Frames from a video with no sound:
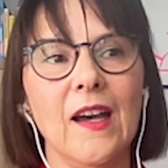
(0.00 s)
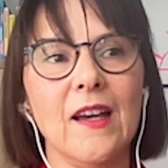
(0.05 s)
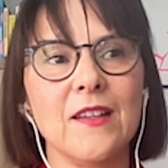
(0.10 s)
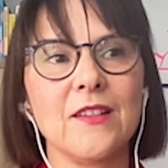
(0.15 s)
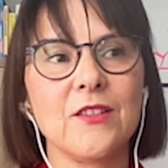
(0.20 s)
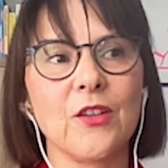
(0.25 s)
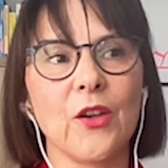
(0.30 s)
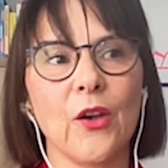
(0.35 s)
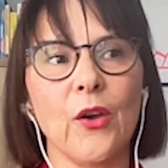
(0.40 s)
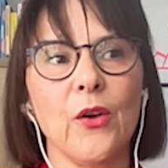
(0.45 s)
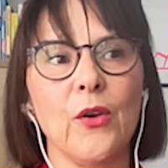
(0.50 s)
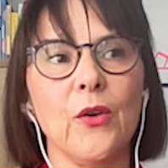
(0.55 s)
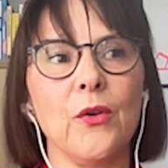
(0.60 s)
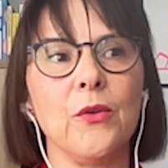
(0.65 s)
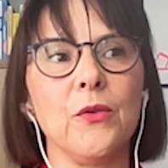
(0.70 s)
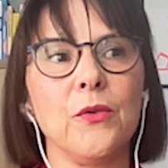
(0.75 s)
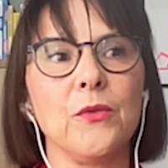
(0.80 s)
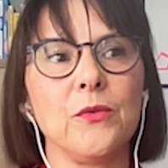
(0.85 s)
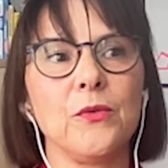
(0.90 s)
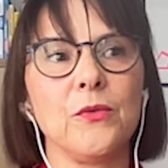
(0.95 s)

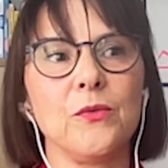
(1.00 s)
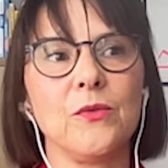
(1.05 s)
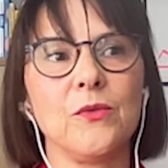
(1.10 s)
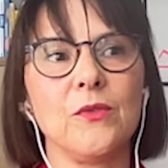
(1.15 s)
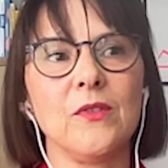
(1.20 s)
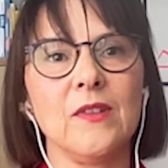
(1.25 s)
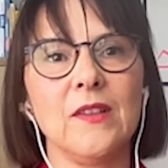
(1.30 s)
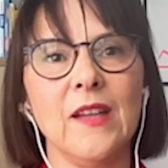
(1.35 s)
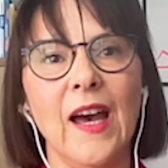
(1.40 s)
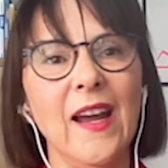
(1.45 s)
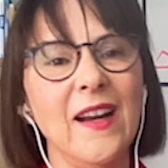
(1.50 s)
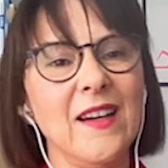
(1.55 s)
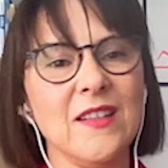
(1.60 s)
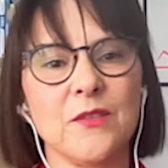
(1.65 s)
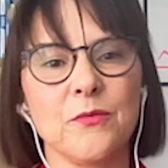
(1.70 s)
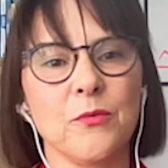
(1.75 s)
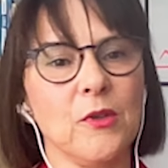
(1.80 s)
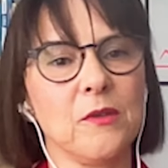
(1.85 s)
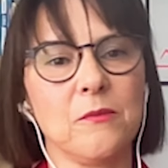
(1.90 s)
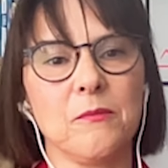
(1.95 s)
So that
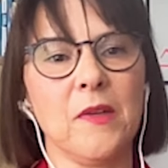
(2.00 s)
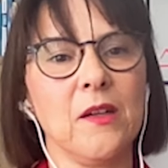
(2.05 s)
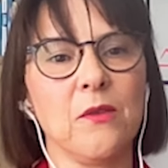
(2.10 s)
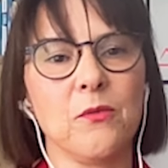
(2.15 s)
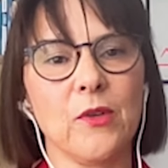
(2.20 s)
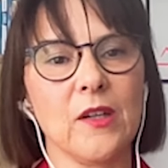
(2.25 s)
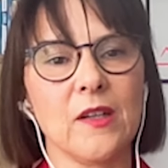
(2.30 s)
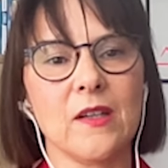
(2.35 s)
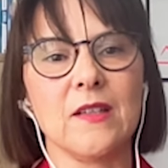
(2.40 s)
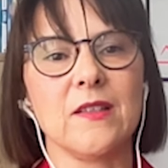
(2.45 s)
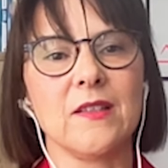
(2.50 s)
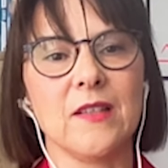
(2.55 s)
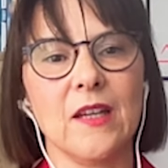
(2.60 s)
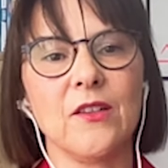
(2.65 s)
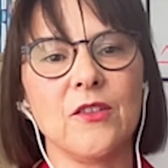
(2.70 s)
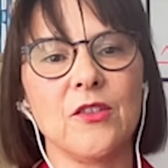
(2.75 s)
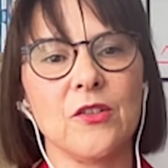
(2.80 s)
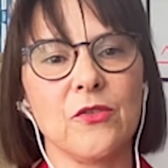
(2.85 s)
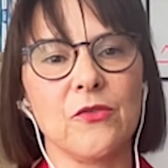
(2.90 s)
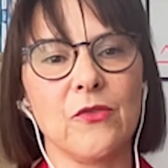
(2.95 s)
is what my work is
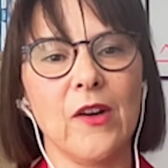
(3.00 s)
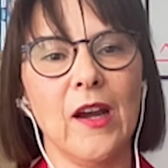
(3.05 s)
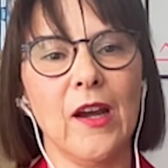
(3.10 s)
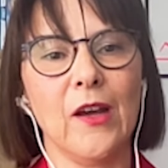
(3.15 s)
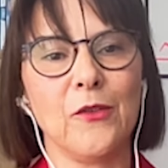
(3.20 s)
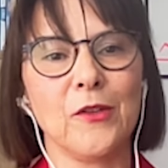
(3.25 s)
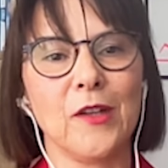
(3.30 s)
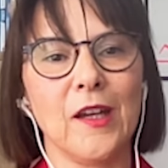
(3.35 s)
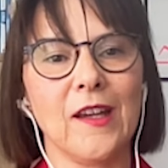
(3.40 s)
centered around.